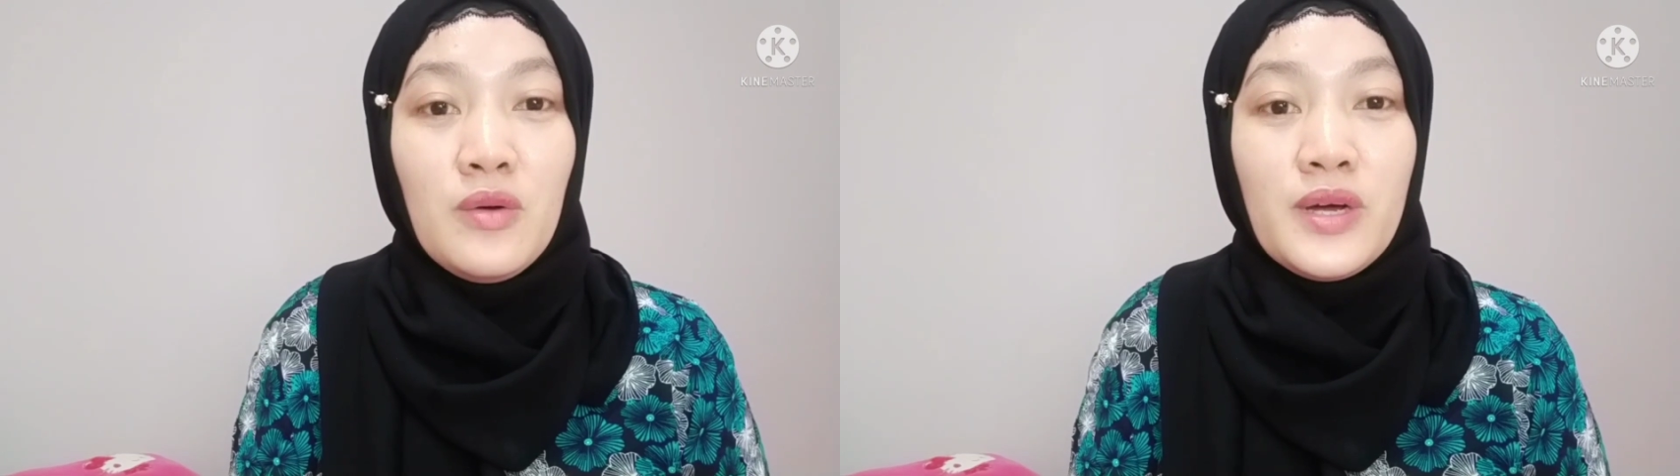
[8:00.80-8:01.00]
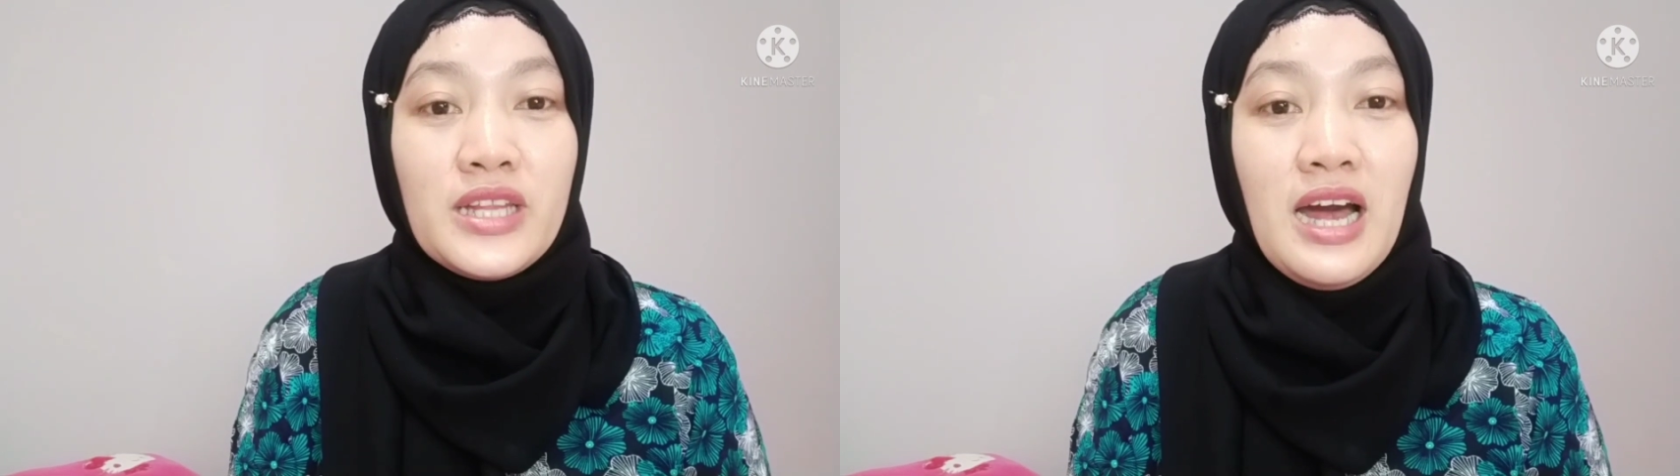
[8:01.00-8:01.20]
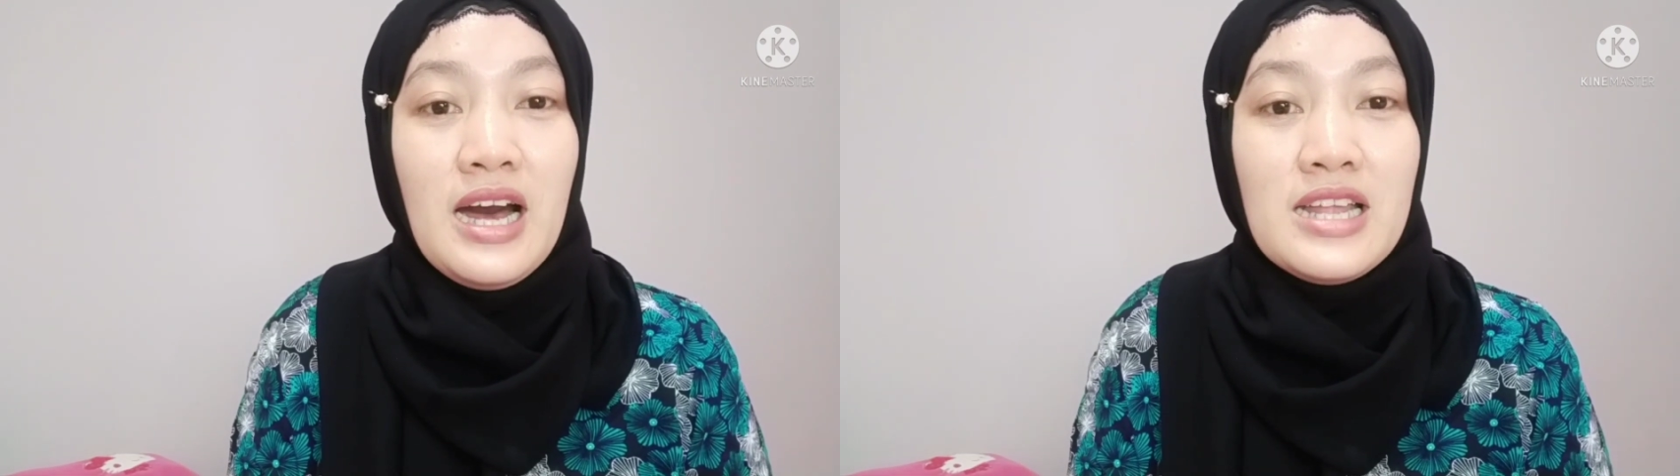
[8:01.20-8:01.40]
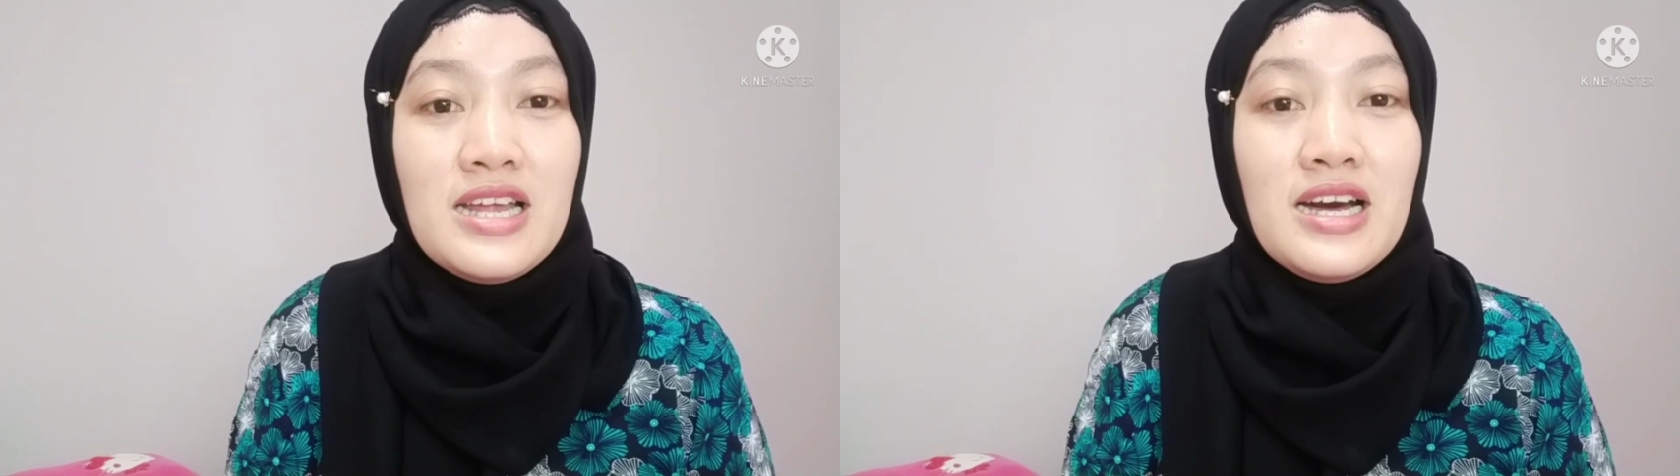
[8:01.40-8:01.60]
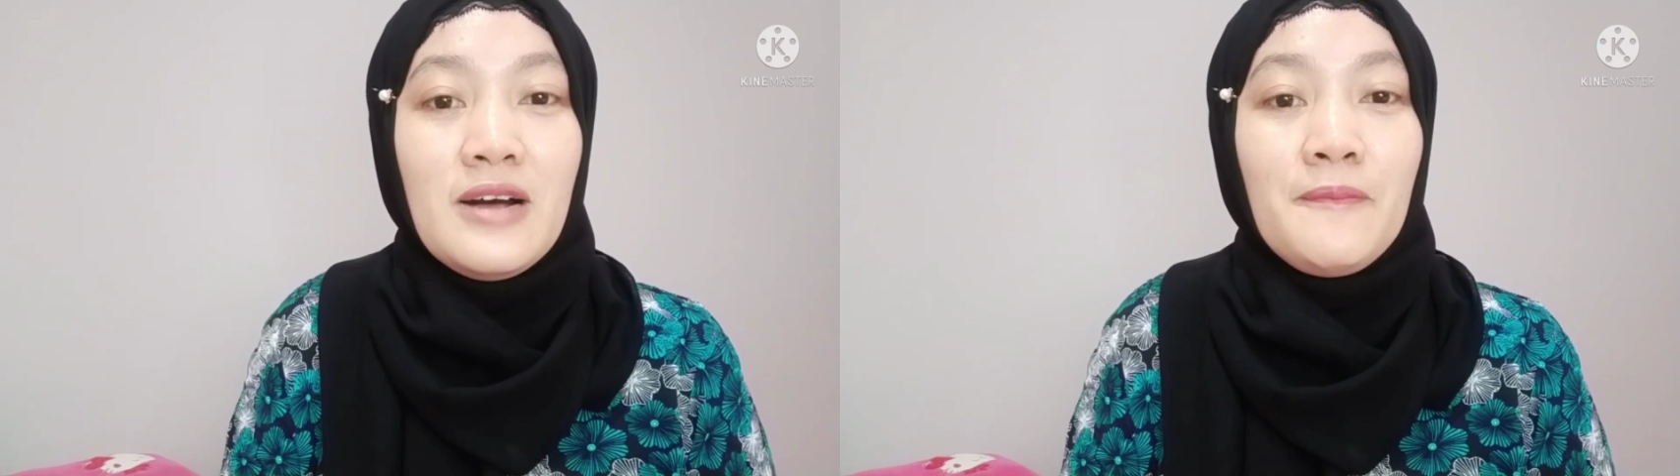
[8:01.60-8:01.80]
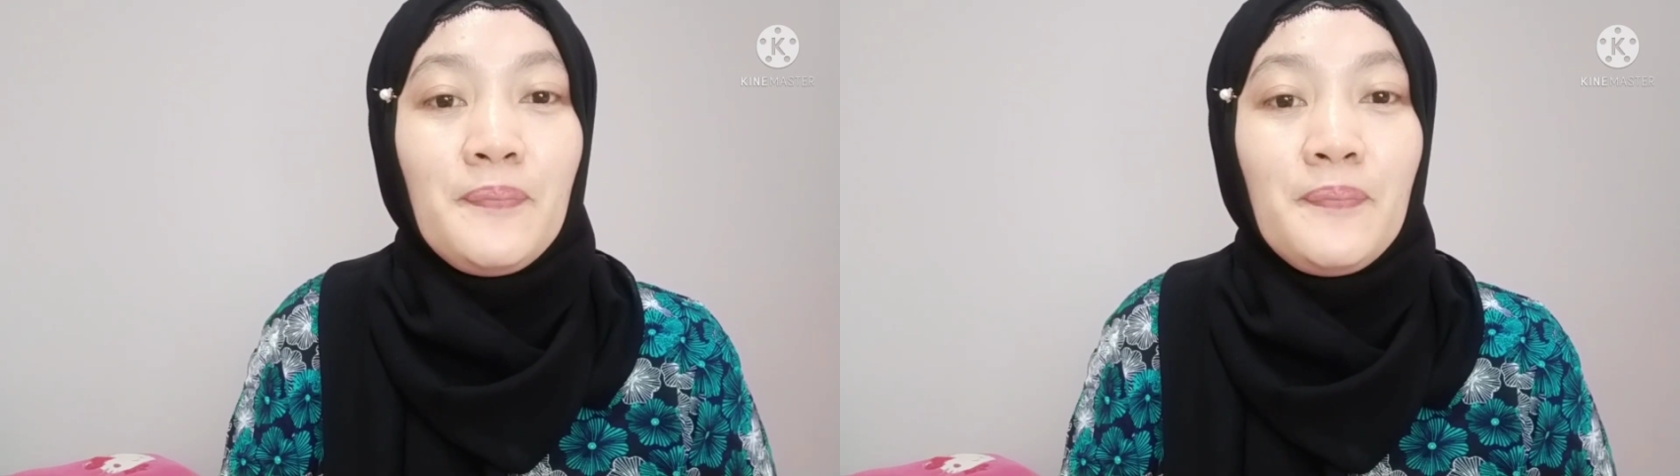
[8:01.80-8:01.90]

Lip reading: wa ta'ala